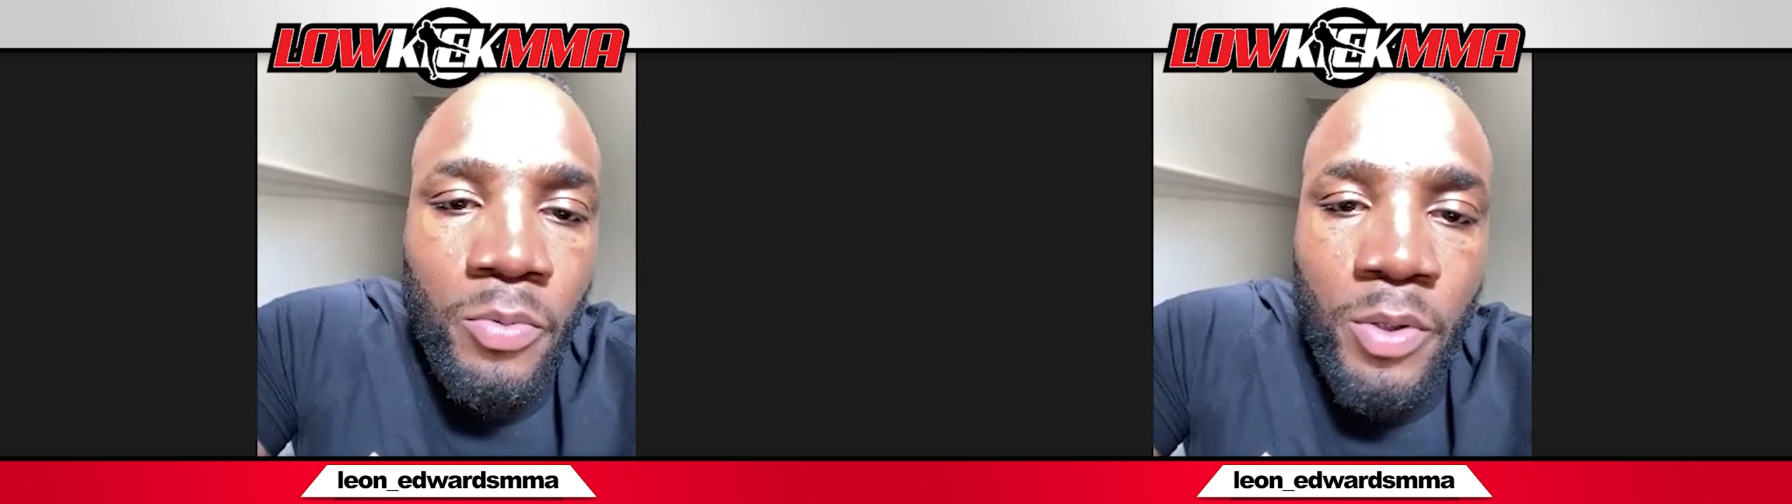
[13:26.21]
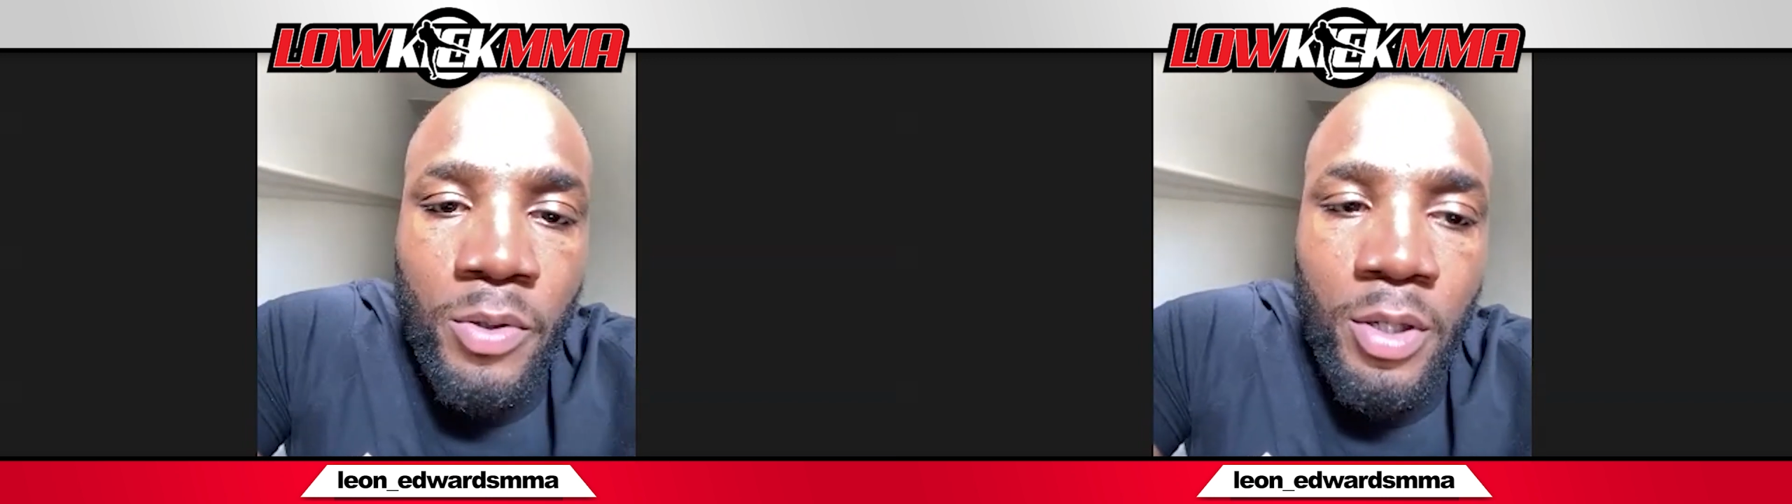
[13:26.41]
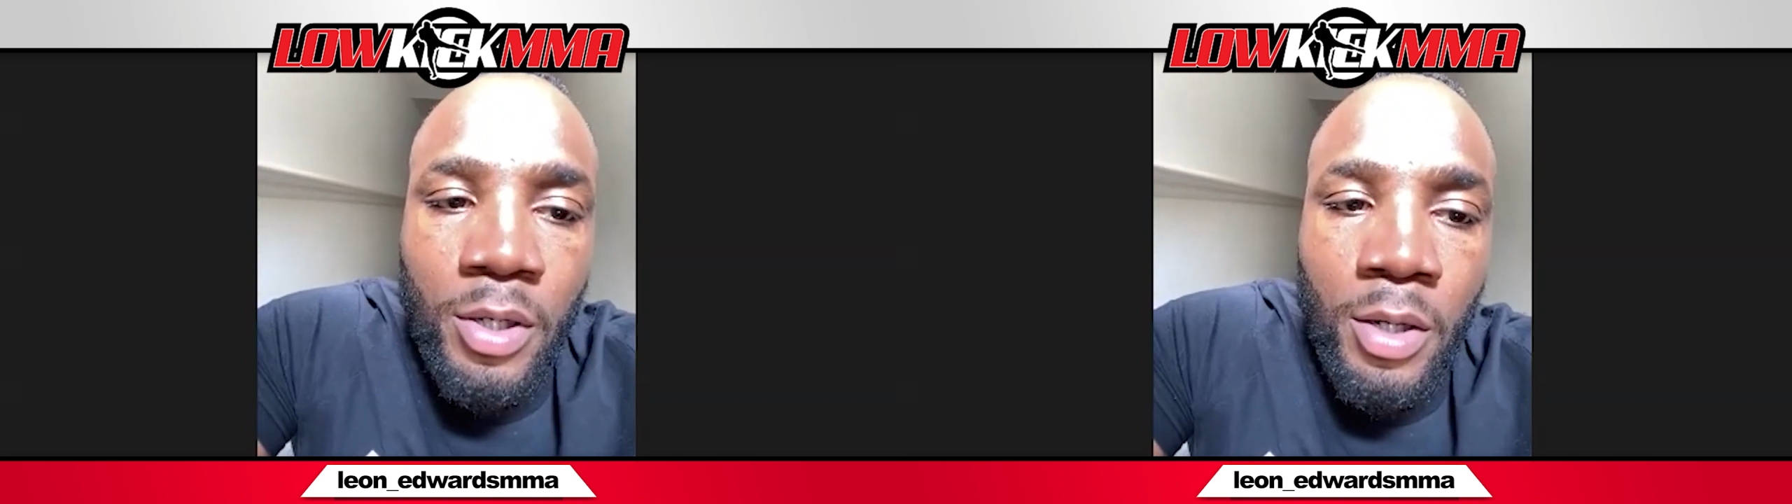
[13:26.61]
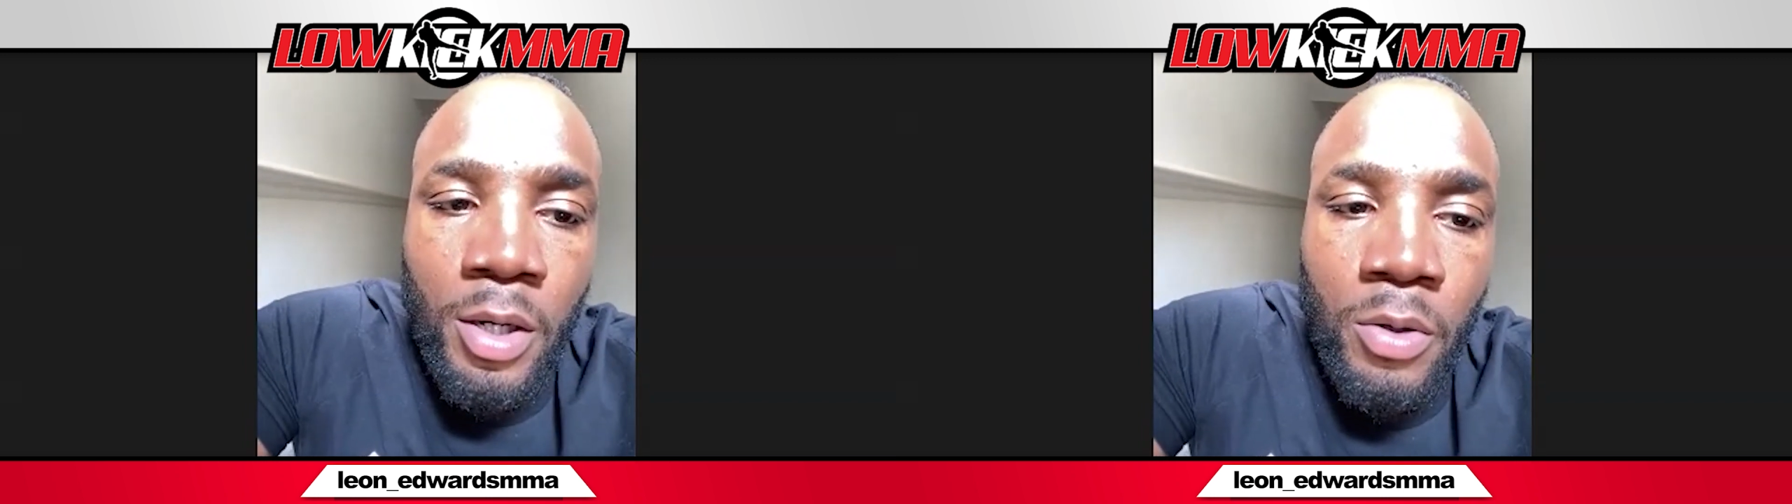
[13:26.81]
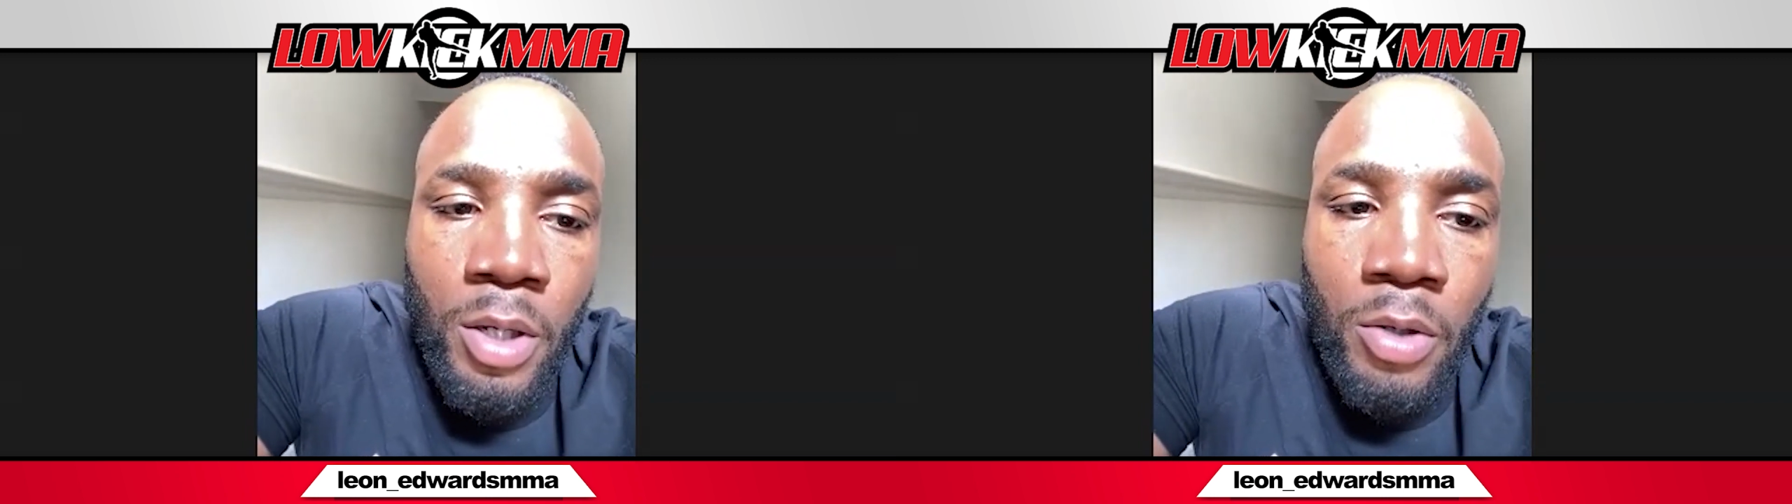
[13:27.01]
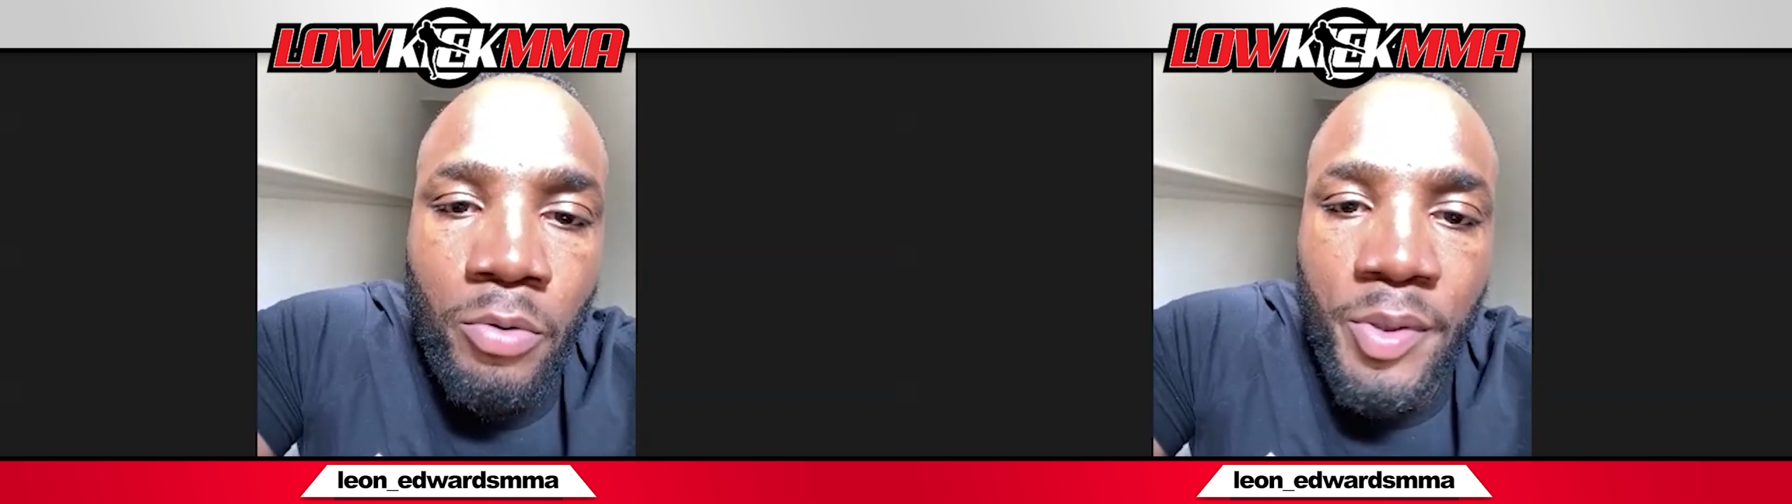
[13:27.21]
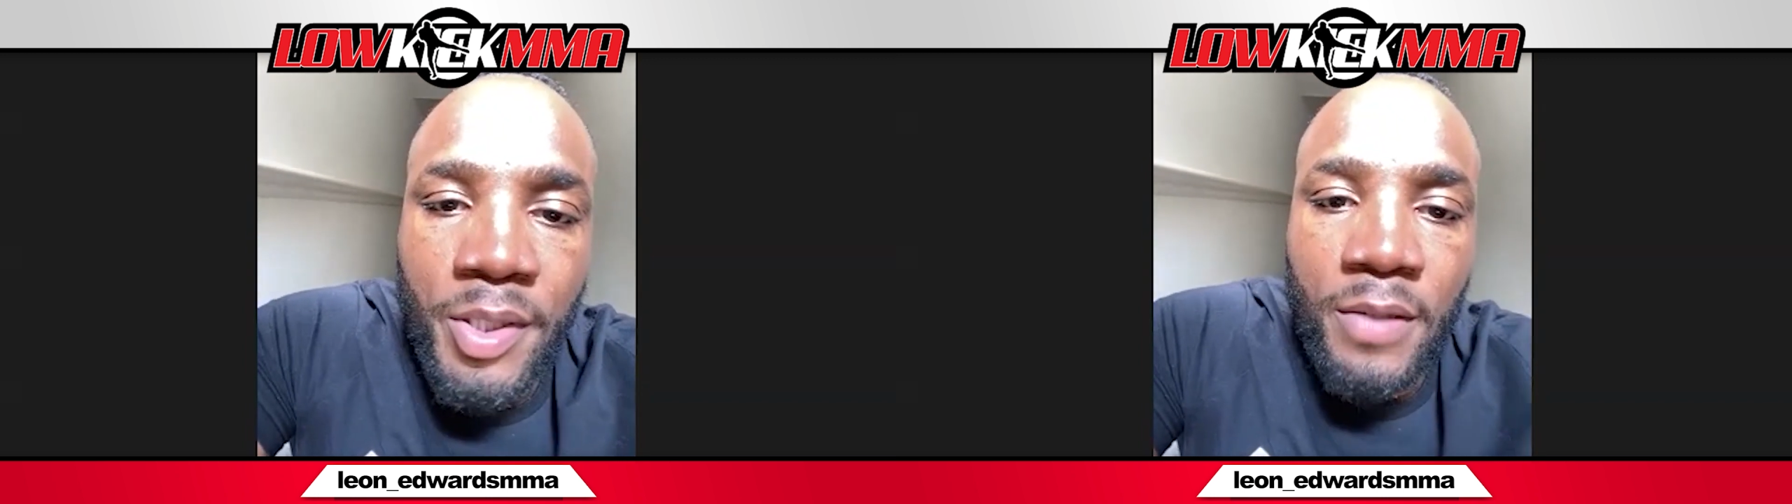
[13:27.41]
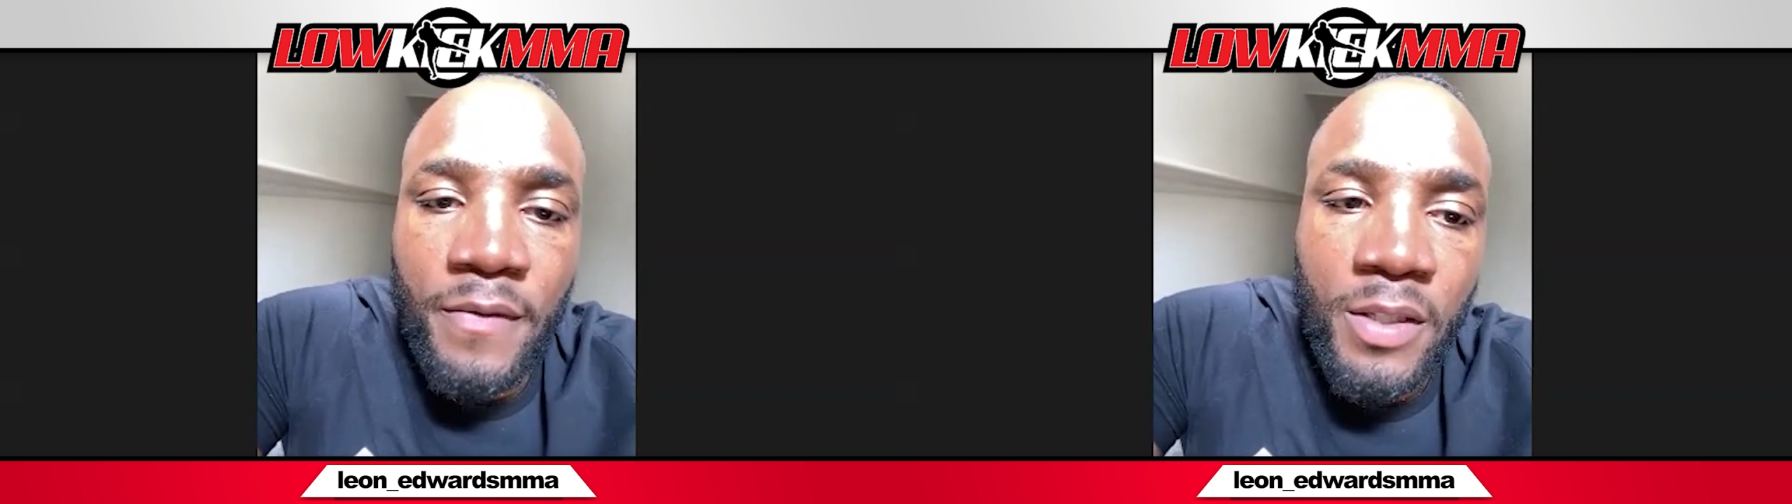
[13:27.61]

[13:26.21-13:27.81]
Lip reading: but I'll receive